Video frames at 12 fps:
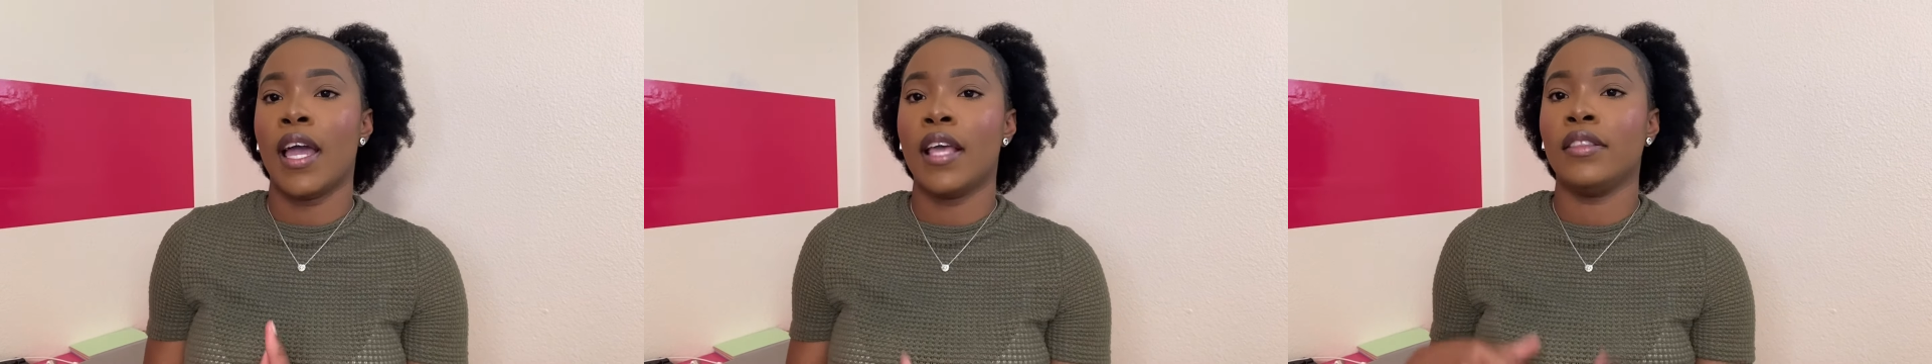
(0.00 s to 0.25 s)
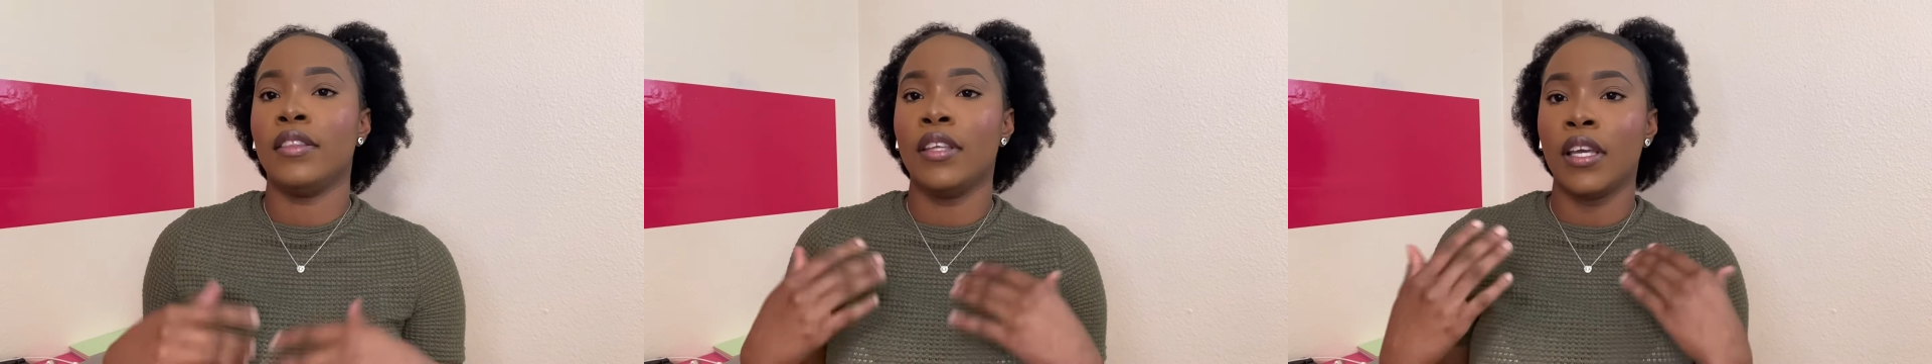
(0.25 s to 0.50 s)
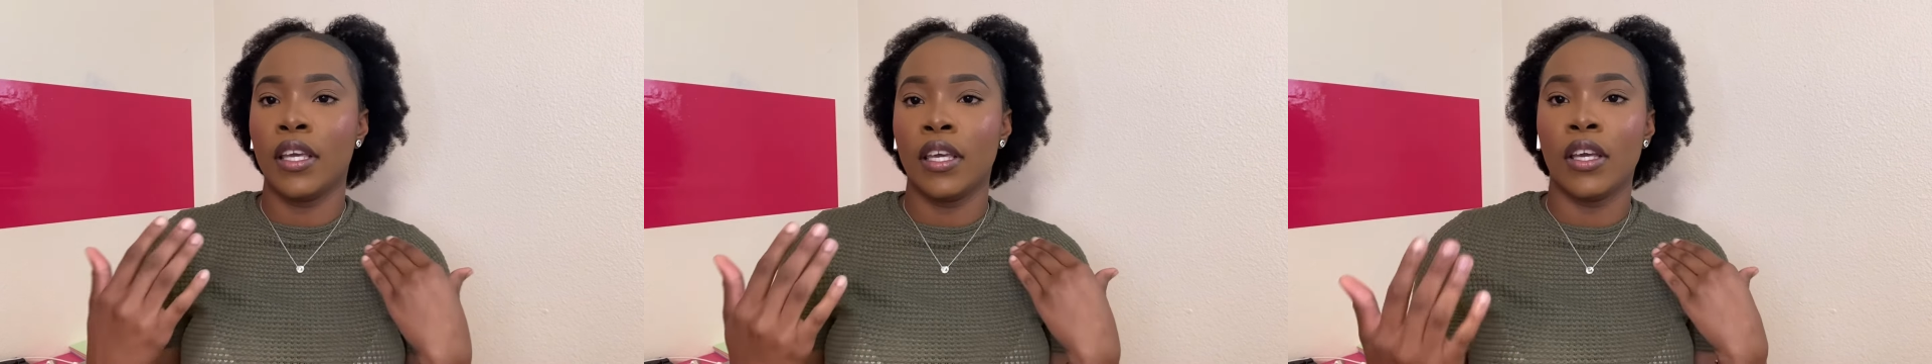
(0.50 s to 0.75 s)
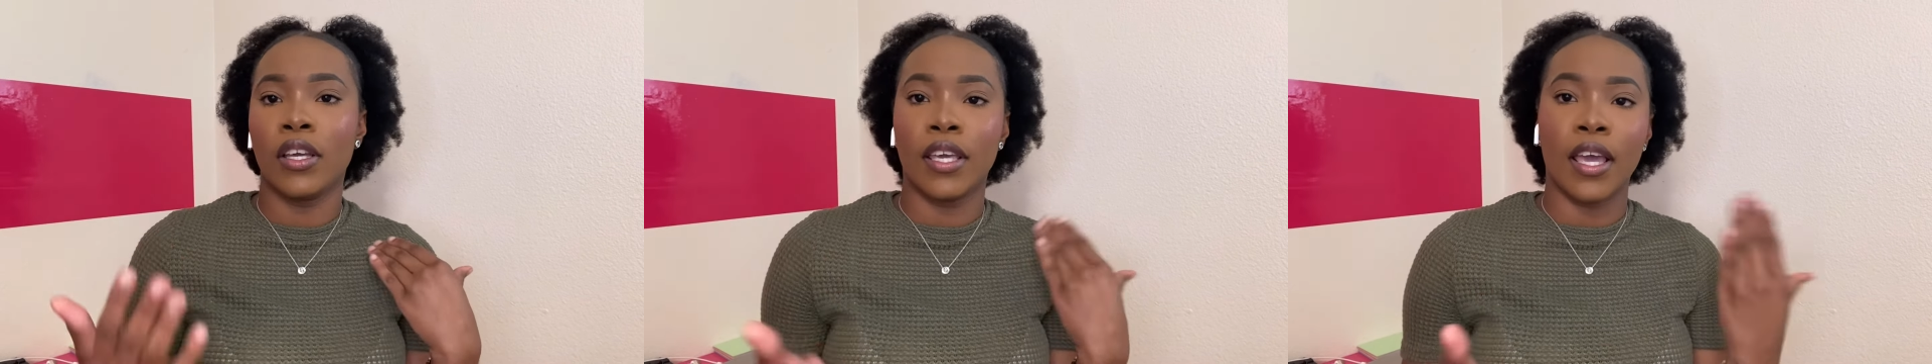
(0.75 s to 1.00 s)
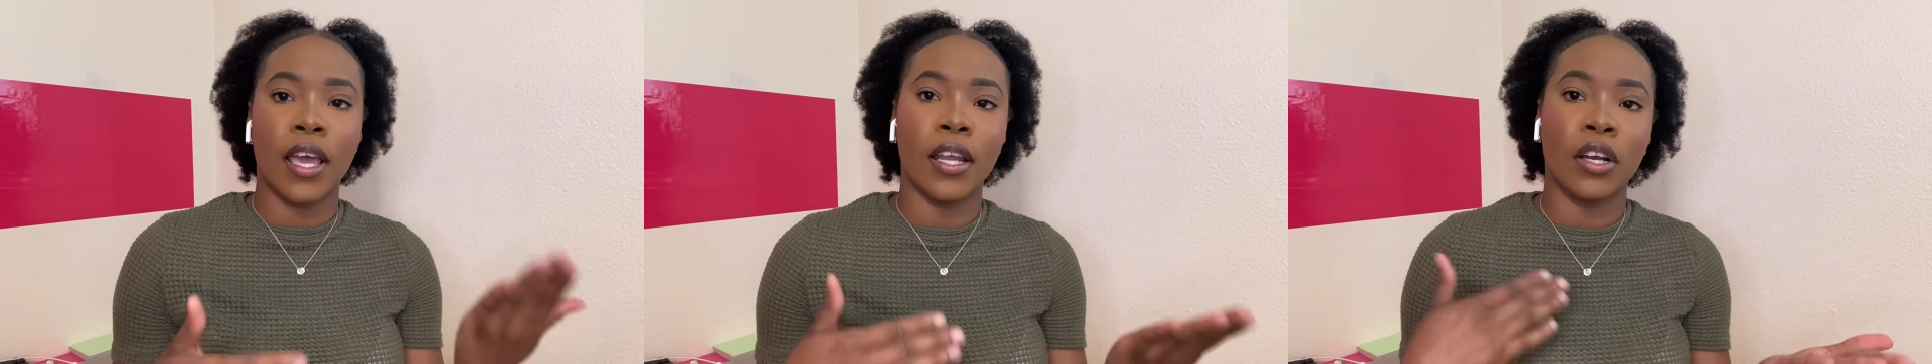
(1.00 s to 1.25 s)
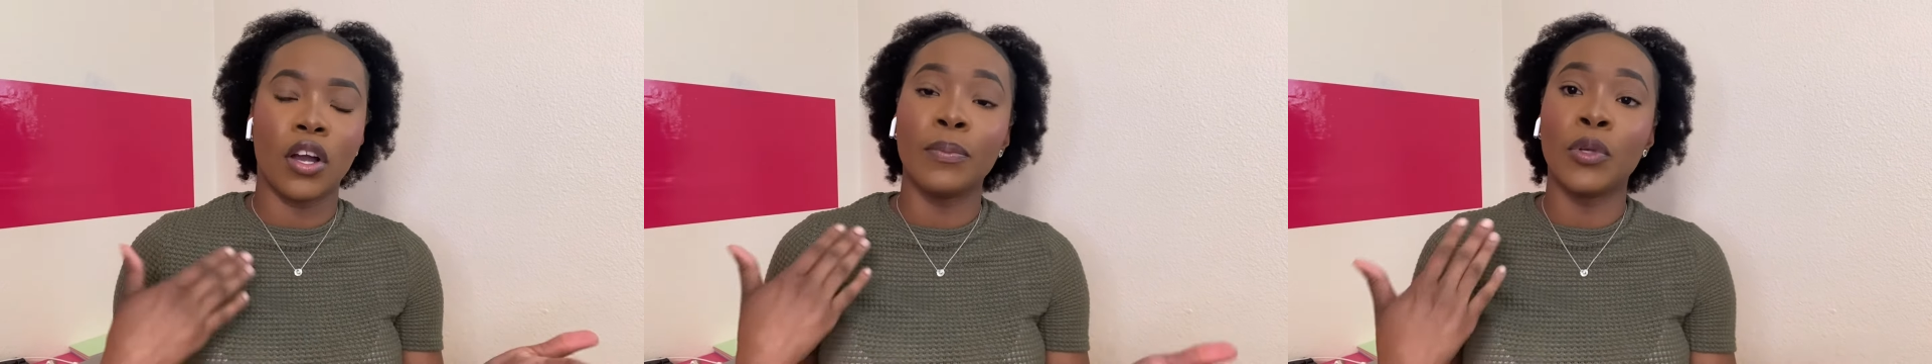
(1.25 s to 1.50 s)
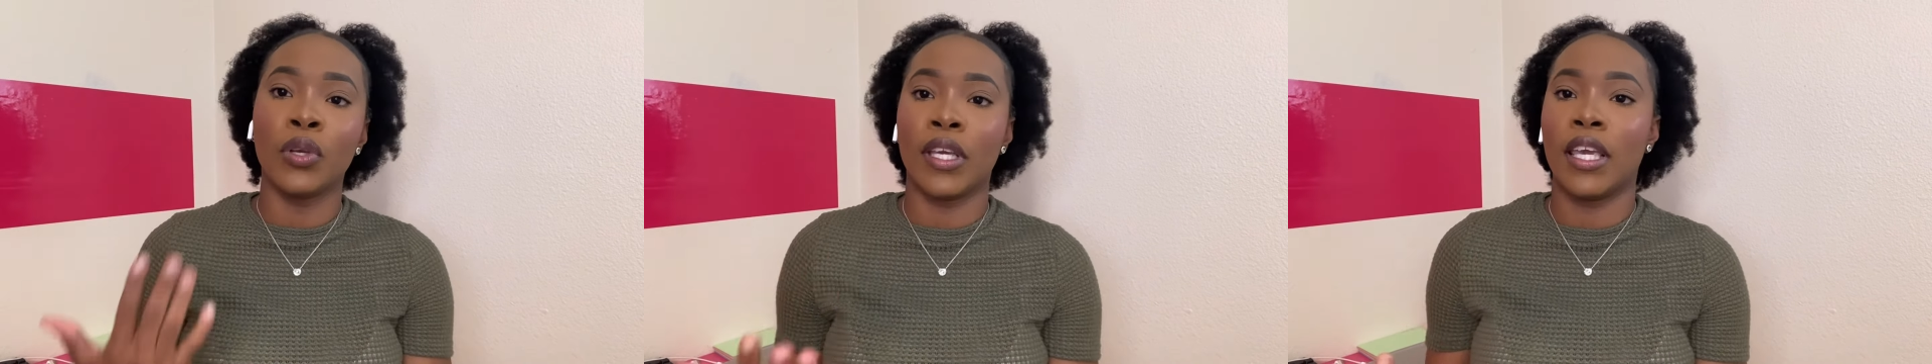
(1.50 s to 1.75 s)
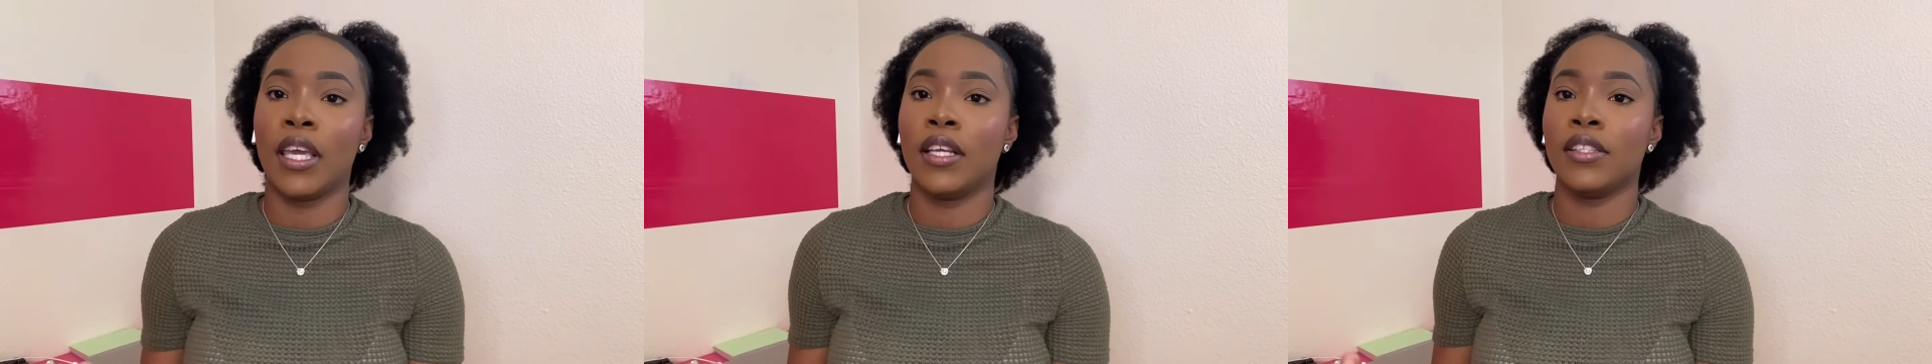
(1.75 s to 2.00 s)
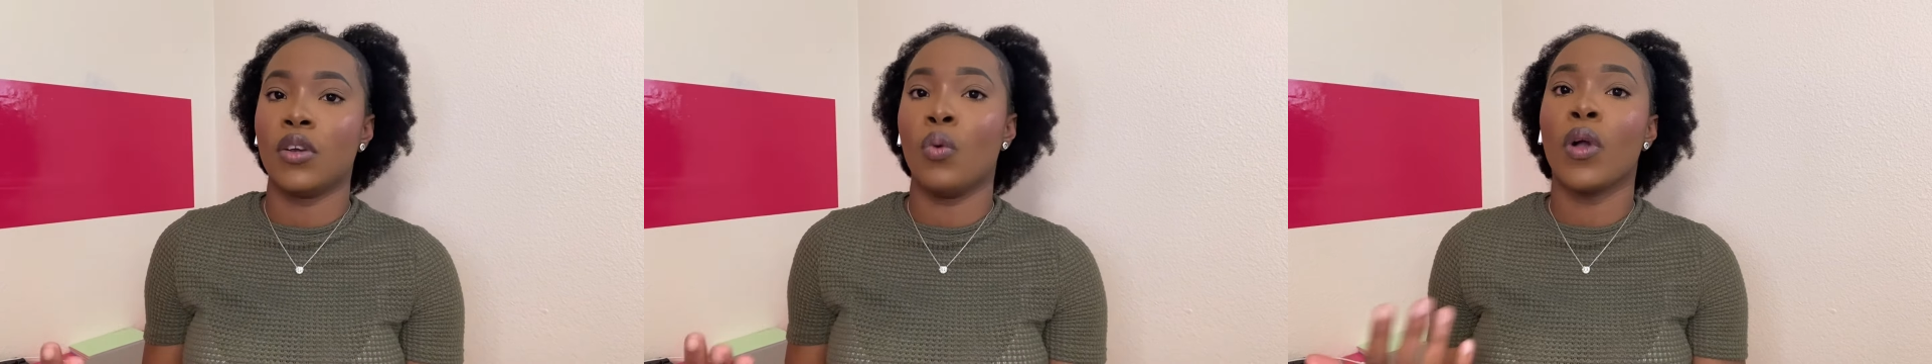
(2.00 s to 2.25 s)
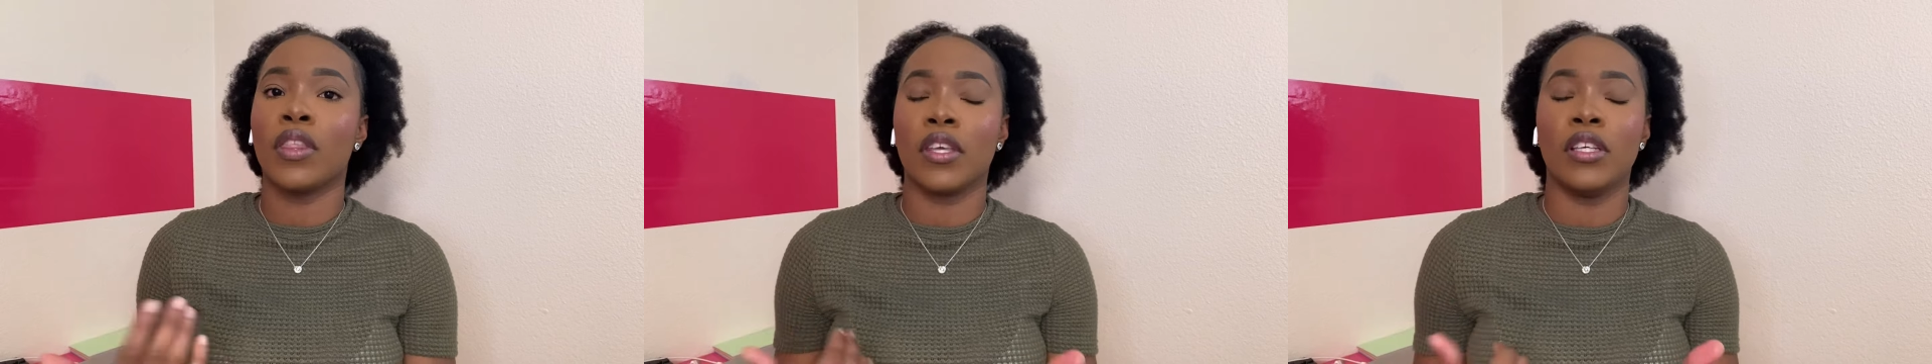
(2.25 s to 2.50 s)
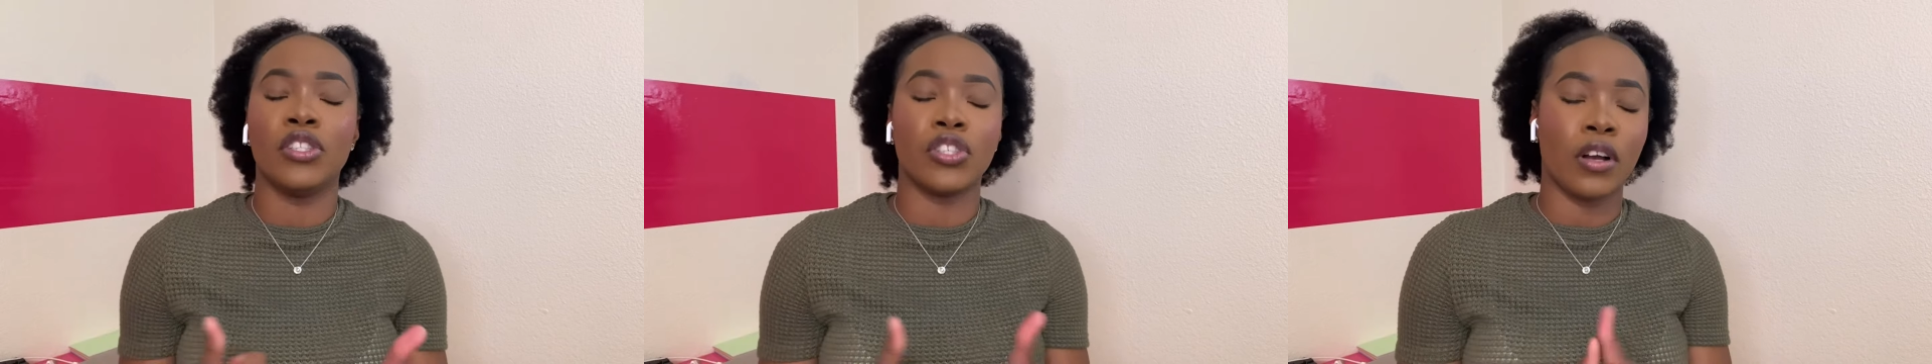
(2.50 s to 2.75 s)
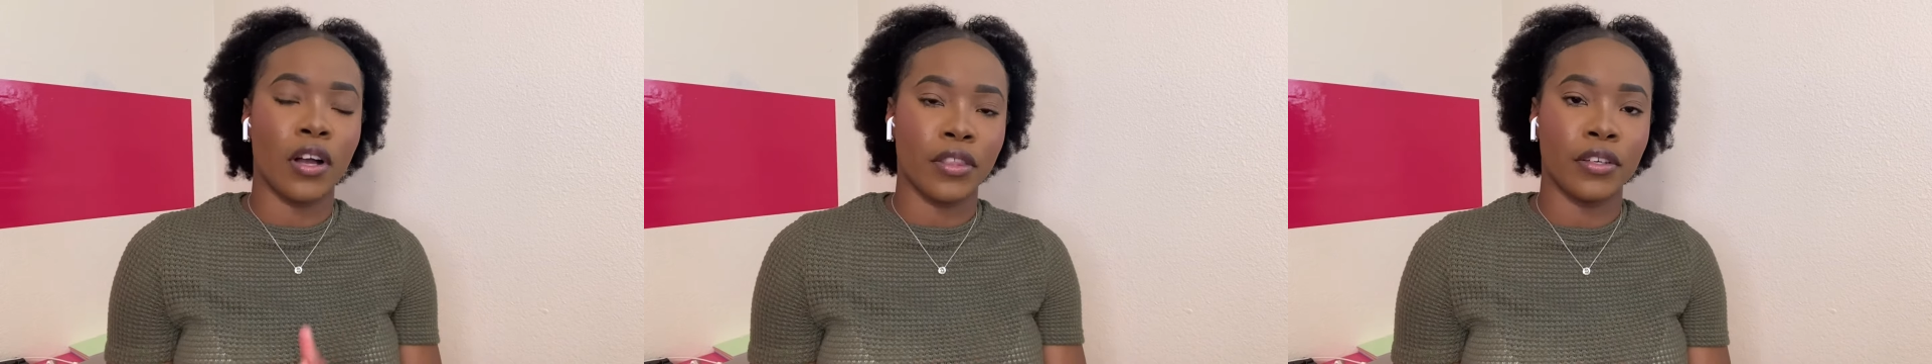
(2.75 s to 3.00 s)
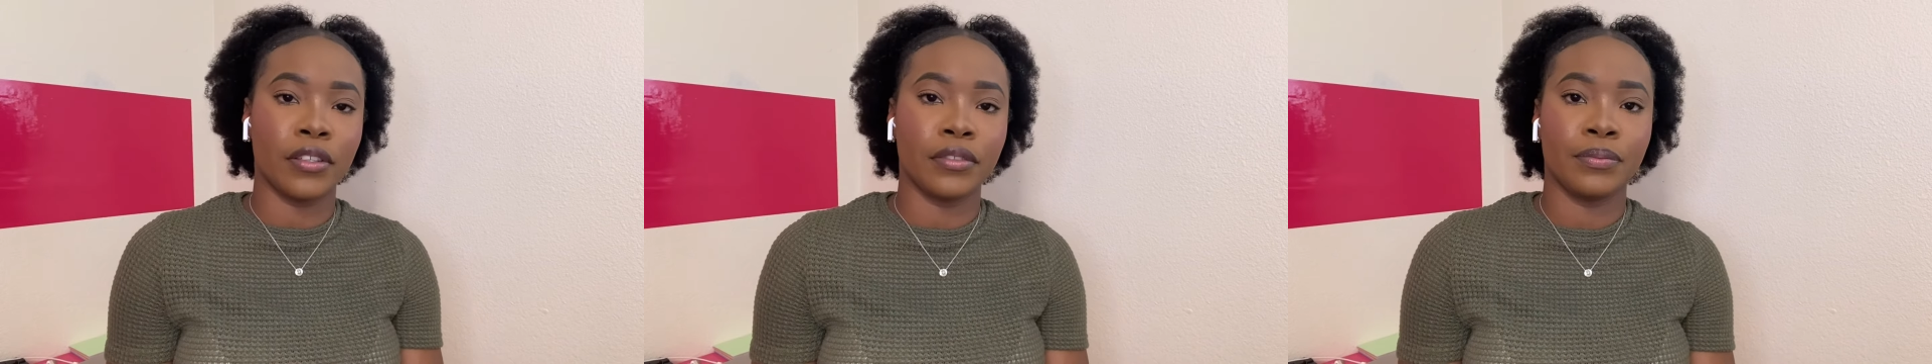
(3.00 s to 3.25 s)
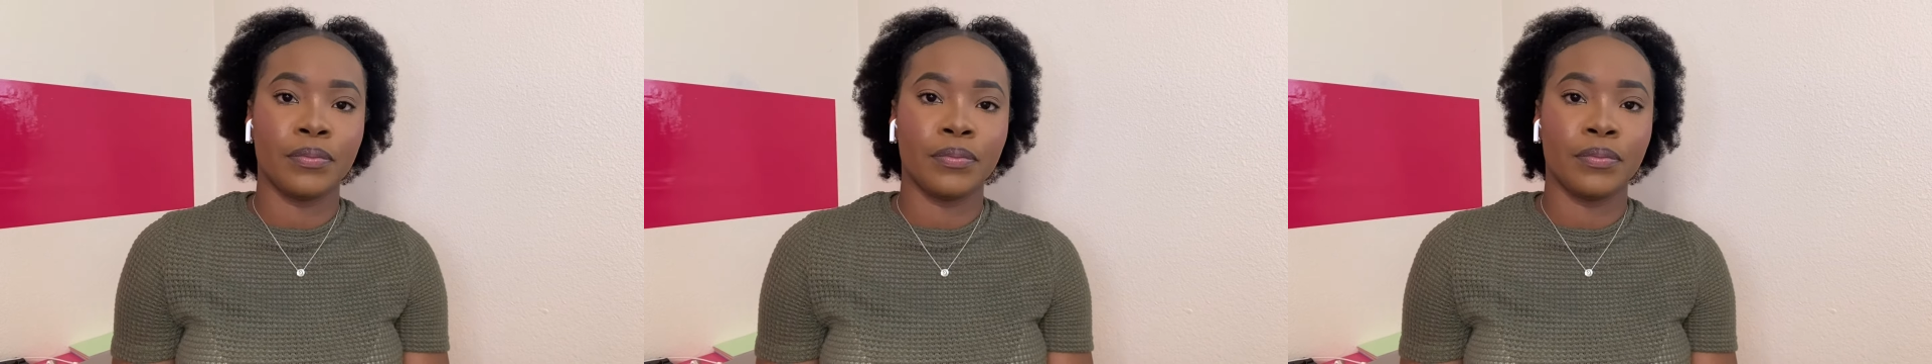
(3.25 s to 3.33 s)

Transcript: and they can communicate with each other.